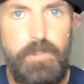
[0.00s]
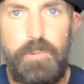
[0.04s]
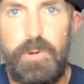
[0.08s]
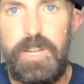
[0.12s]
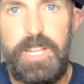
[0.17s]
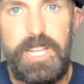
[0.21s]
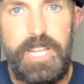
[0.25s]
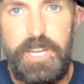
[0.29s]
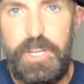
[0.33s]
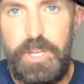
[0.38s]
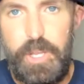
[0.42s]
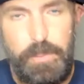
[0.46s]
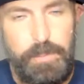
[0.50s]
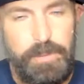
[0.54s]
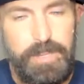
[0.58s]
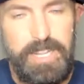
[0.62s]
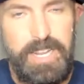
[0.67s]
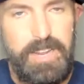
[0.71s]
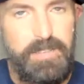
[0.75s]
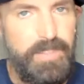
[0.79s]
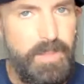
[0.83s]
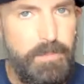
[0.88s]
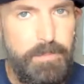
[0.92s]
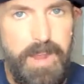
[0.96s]
really do
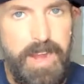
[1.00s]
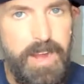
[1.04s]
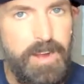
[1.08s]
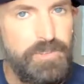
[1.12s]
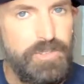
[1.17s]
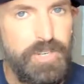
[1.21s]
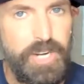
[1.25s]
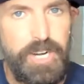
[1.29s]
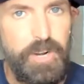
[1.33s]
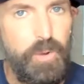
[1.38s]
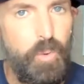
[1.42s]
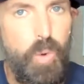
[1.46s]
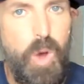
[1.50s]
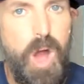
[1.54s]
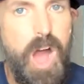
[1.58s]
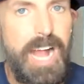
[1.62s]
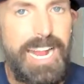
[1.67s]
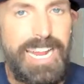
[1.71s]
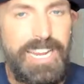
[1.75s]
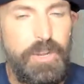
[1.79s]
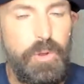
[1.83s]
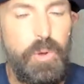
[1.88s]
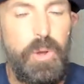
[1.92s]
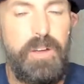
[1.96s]
believe the Bears are going to
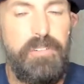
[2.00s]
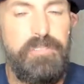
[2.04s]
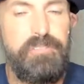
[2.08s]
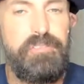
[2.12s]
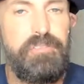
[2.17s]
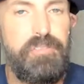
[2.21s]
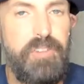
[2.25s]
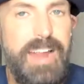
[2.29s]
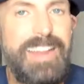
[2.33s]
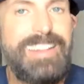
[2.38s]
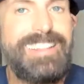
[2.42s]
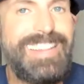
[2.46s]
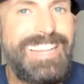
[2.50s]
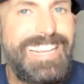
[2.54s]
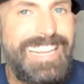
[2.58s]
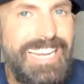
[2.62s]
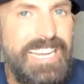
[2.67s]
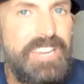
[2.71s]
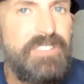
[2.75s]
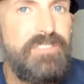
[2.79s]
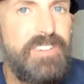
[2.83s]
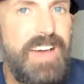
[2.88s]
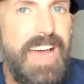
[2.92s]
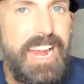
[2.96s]
walk into a
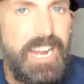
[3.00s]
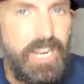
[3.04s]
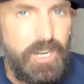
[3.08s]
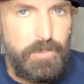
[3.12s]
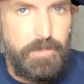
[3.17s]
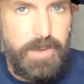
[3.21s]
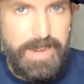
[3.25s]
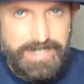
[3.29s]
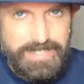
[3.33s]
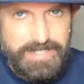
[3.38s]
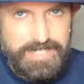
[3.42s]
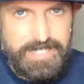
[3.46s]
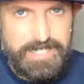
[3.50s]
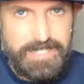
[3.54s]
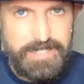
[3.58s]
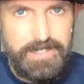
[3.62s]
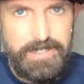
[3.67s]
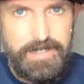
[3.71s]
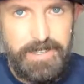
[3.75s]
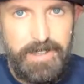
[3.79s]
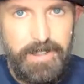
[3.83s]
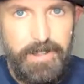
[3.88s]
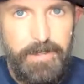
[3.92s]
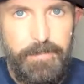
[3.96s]
friendly environment
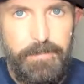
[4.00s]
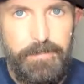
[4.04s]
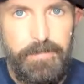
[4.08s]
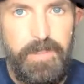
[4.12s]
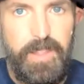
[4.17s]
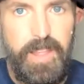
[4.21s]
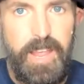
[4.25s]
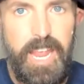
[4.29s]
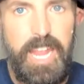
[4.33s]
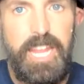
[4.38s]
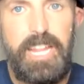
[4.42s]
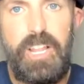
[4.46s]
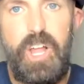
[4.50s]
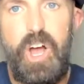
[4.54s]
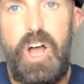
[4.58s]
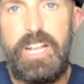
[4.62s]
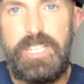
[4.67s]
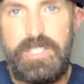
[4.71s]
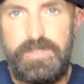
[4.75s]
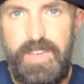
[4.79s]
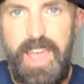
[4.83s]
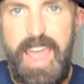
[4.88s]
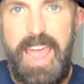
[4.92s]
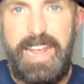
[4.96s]
in
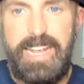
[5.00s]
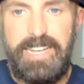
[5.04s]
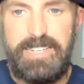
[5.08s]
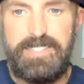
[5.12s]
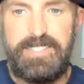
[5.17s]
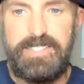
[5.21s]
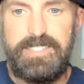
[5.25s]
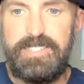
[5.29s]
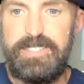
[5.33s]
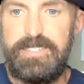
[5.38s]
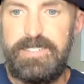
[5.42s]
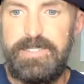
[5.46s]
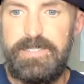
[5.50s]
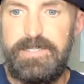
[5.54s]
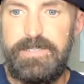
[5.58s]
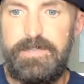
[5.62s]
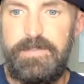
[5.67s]
Las Vegas.